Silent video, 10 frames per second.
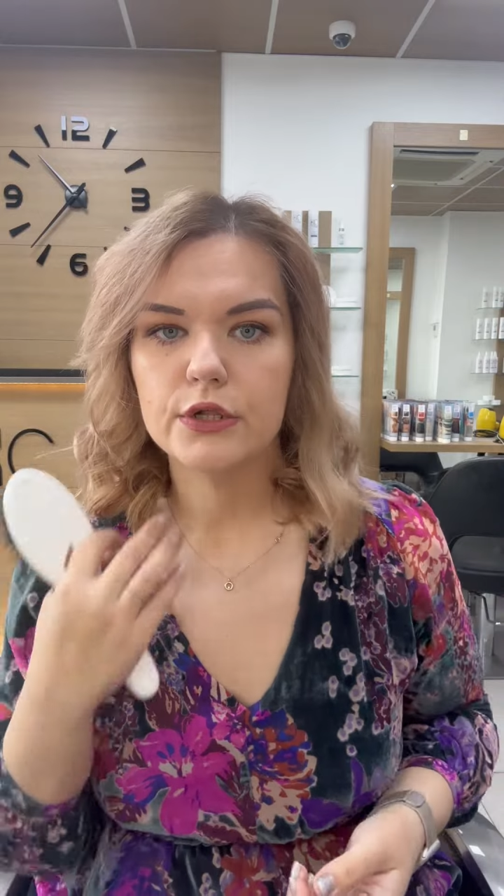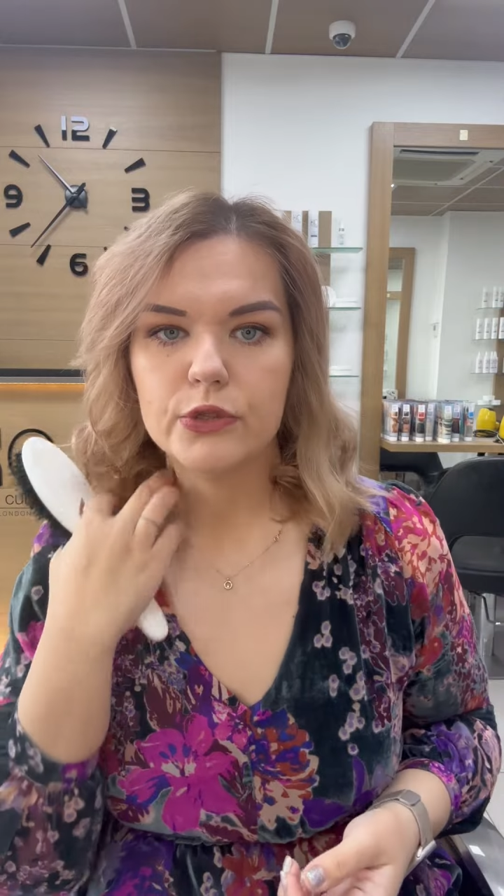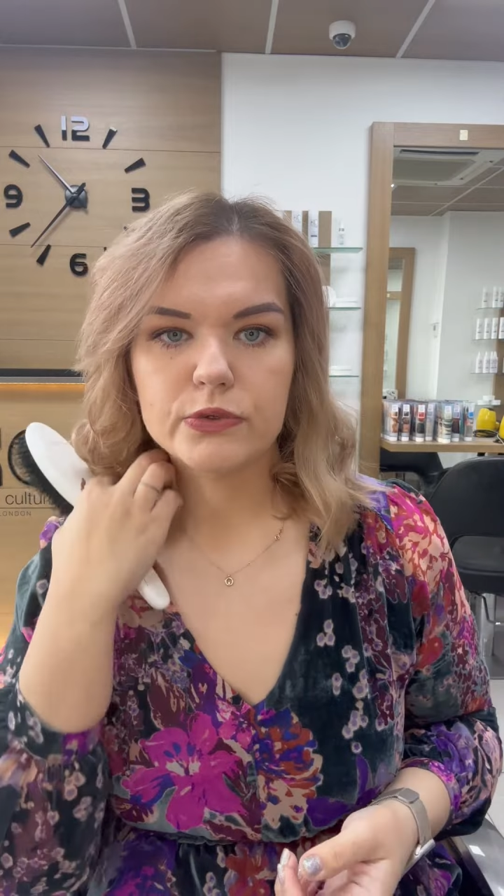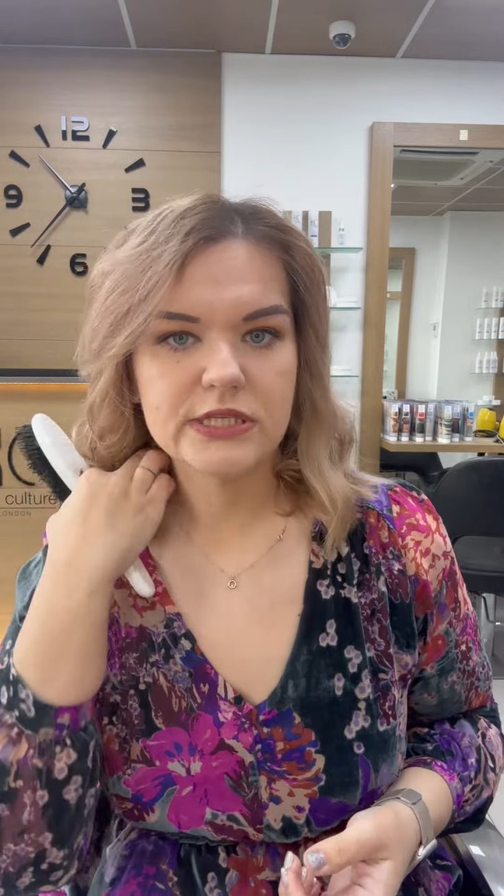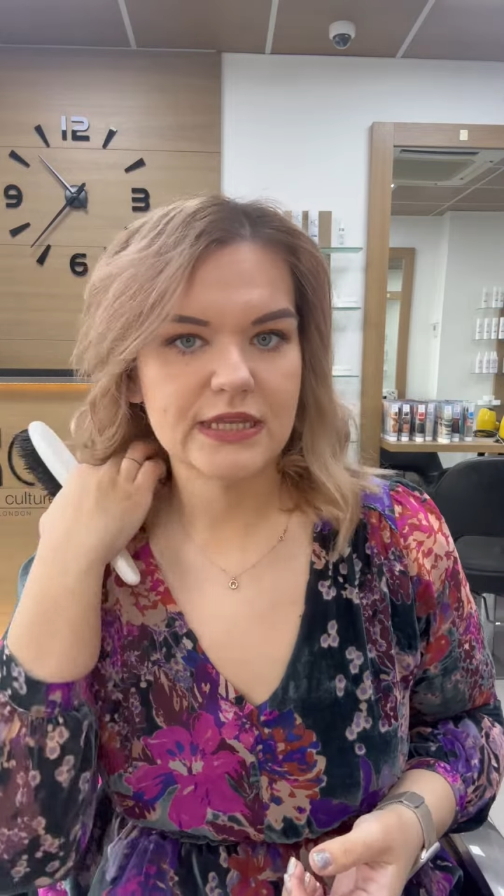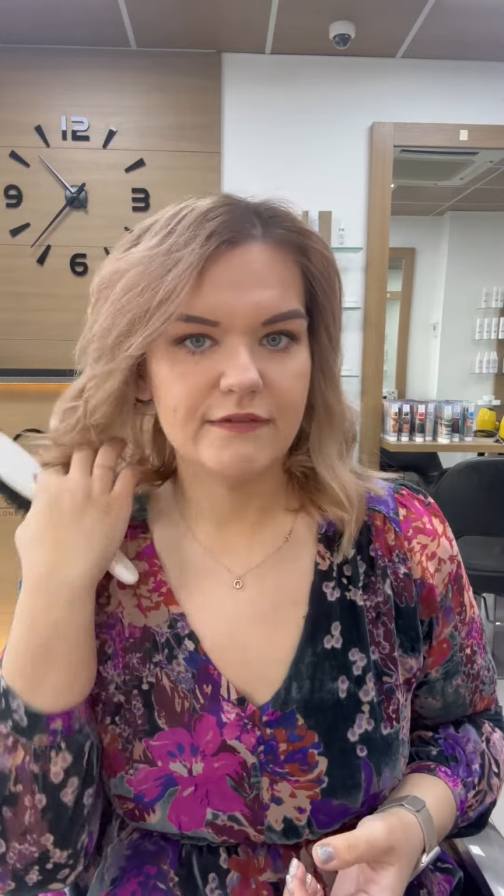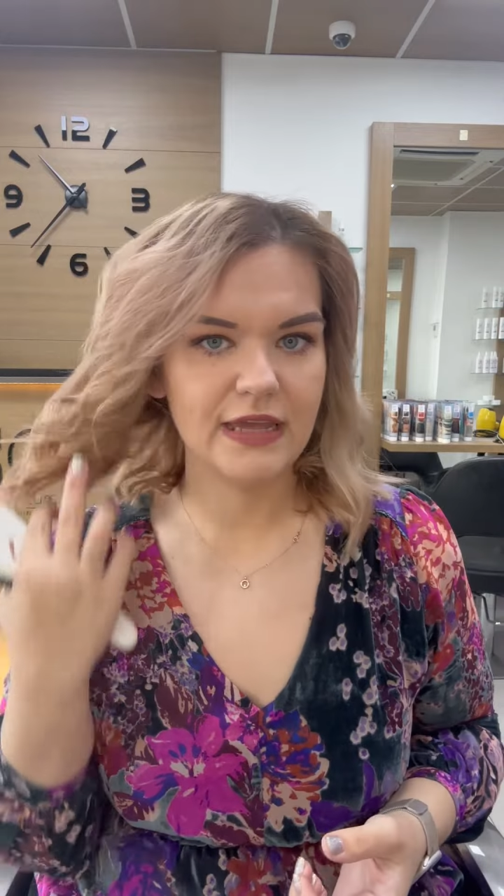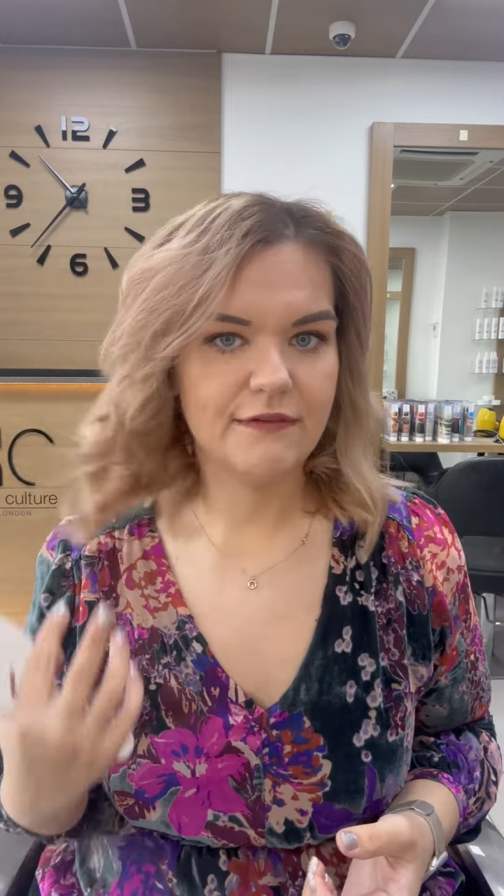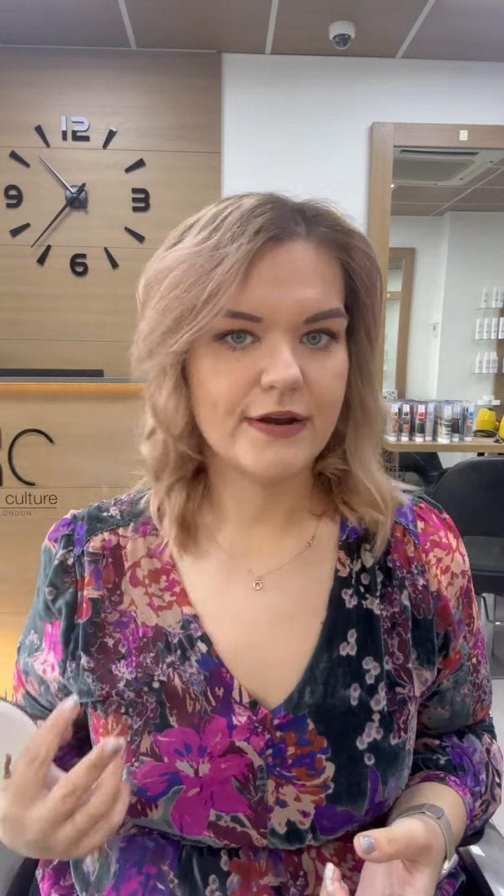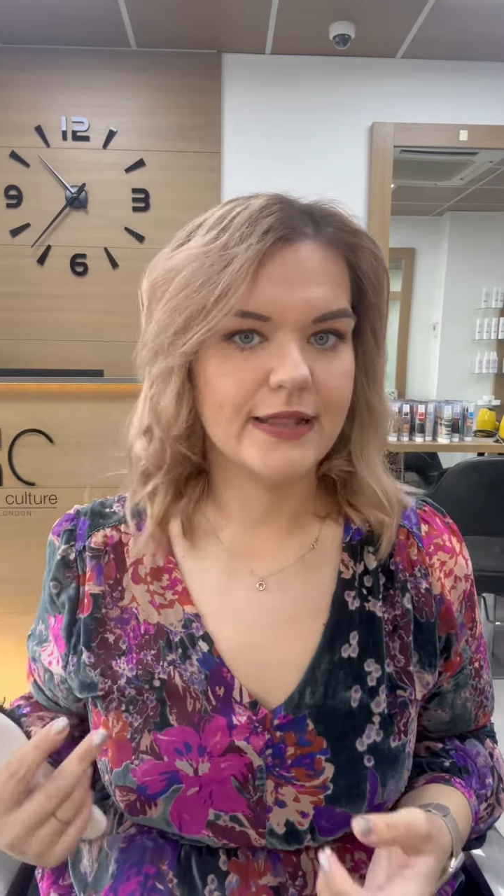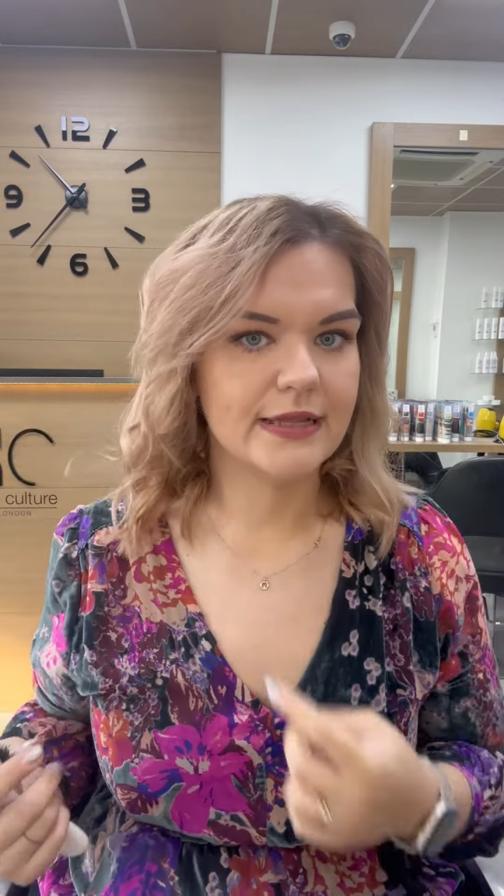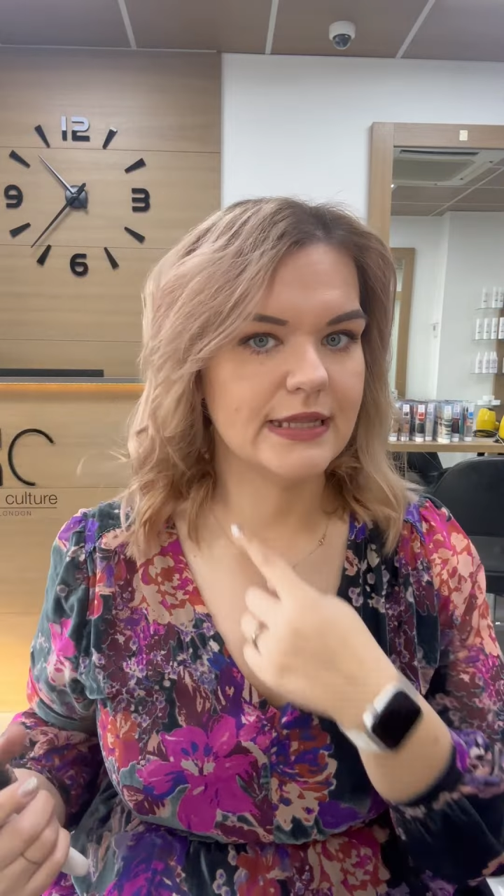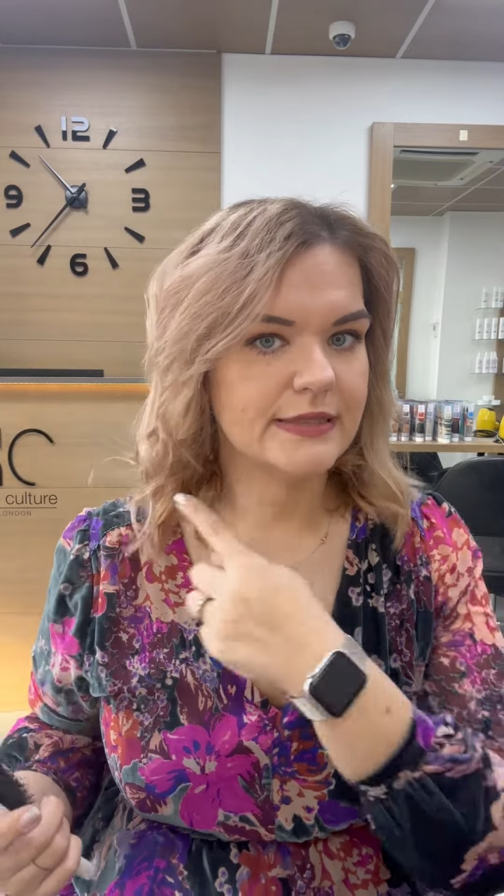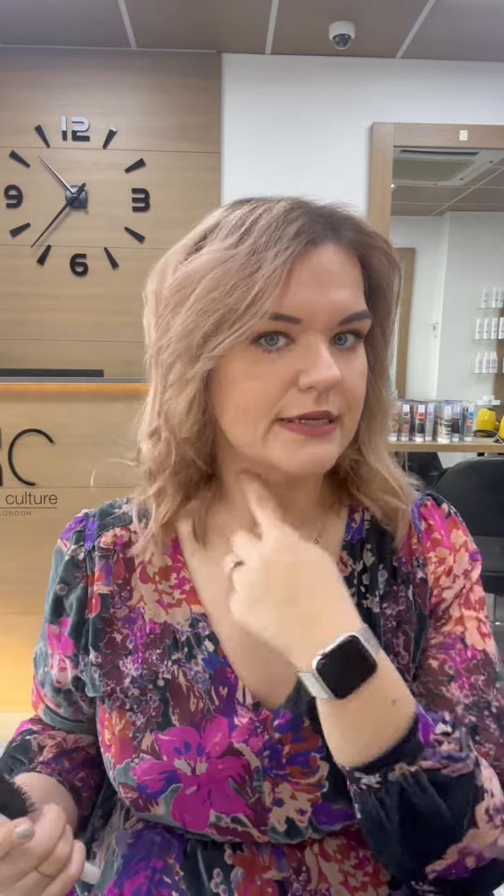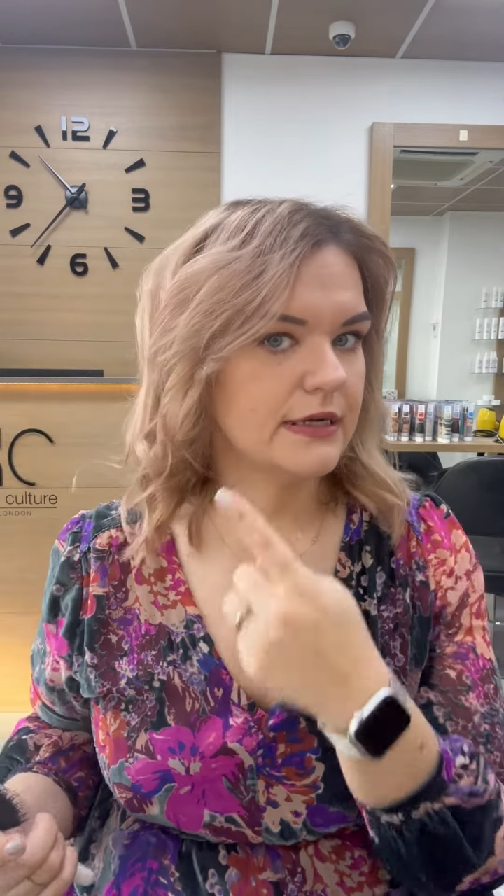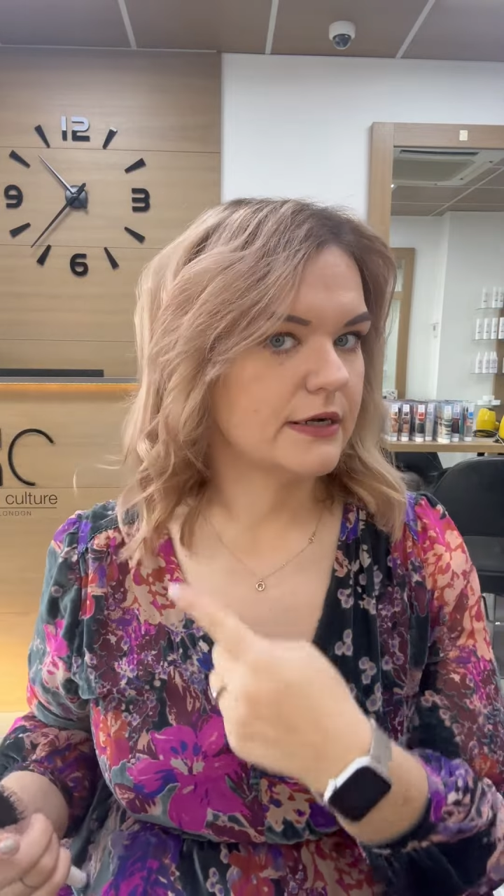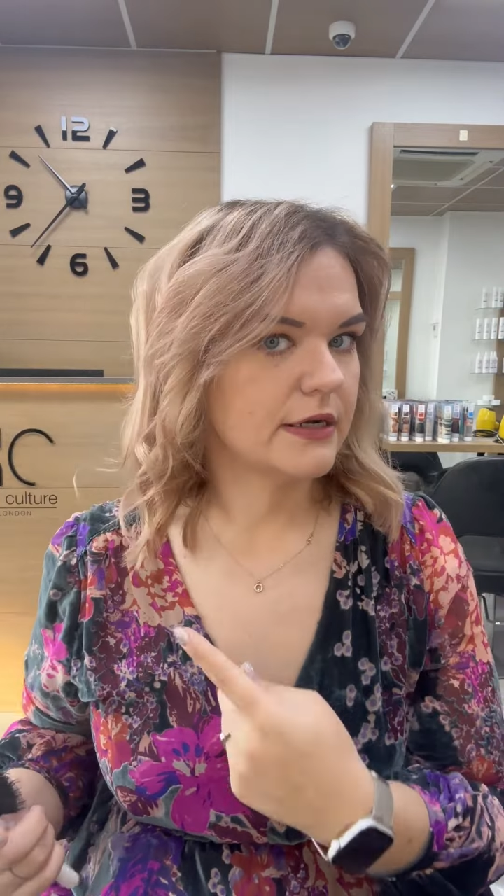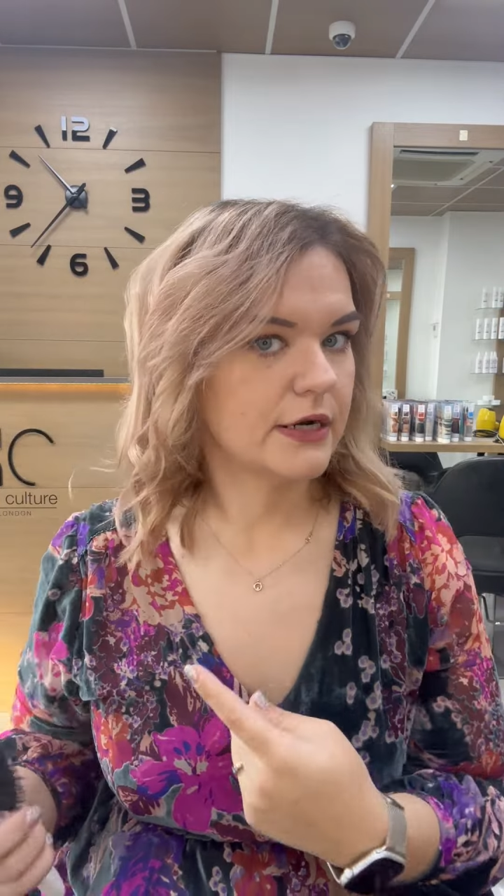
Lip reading: looser wave rather than the